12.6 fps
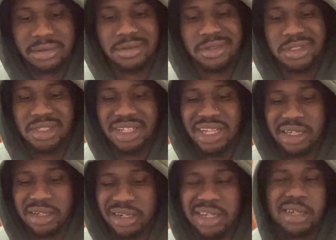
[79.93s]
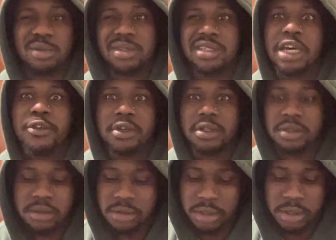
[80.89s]
She like a comp
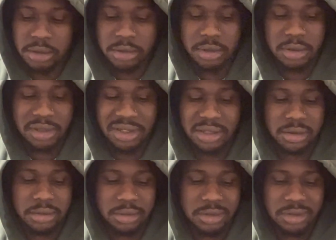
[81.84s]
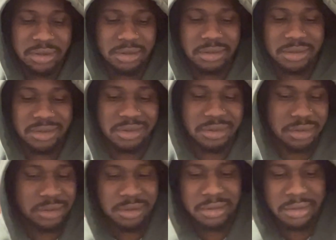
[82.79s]
7. Like, I don't know.
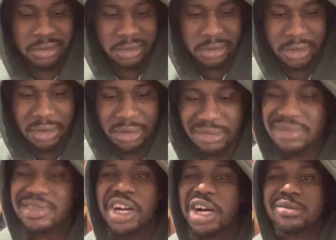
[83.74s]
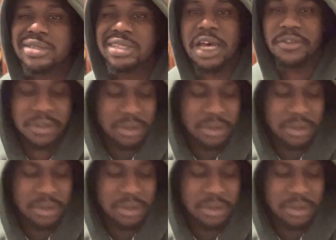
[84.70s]
Comp 7.